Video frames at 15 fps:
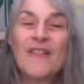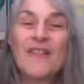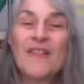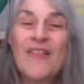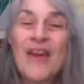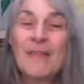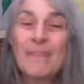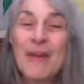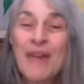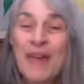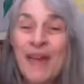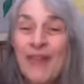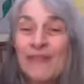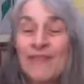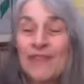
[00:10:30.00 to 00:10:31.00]
that
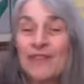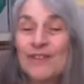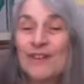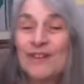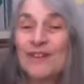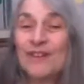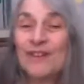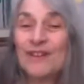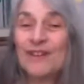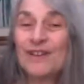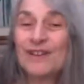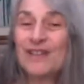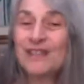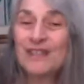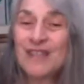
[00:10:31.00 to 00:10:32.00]
behavior
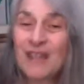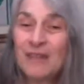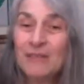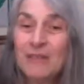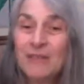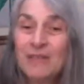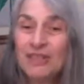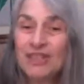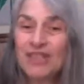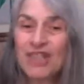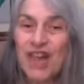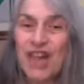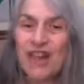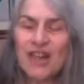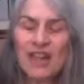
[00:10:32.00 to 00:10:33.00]
that's keeping you
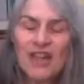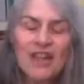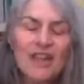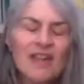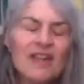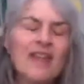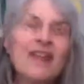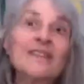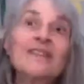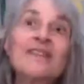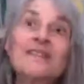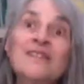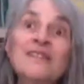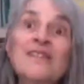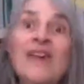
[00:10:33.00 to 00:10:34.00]
stuck. And to
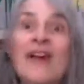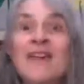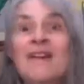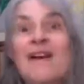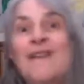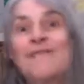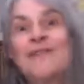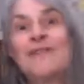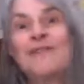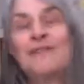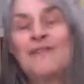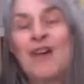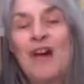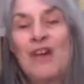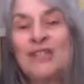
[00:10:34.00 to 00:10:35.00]
do that, you have to
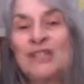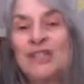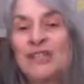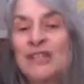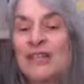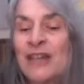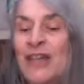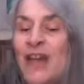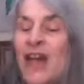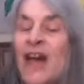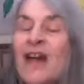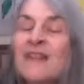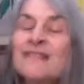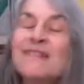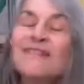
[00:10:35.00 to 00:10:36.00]
live consciously.
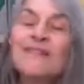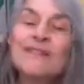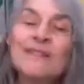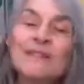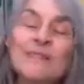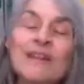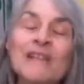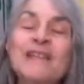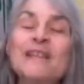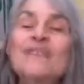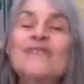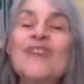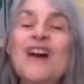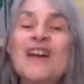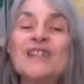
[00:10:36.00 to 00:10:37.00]
And the only way to
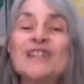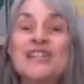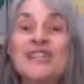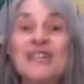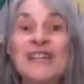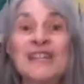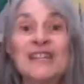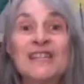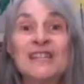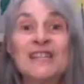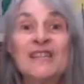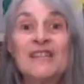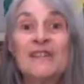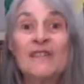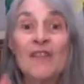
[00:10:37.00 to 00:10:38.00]
live consciously is to
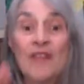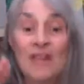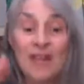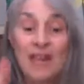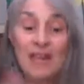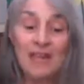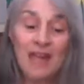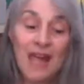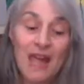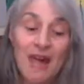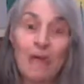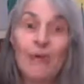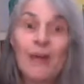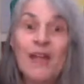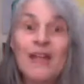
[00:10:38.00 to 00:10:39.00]
live now
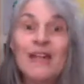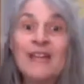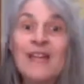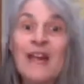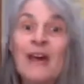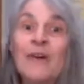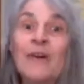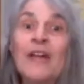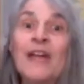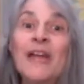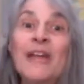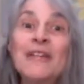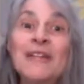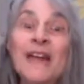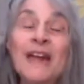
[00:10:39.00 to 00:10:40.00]
and now
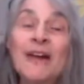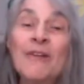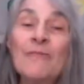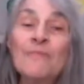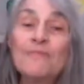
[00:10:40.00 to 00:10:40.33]
and now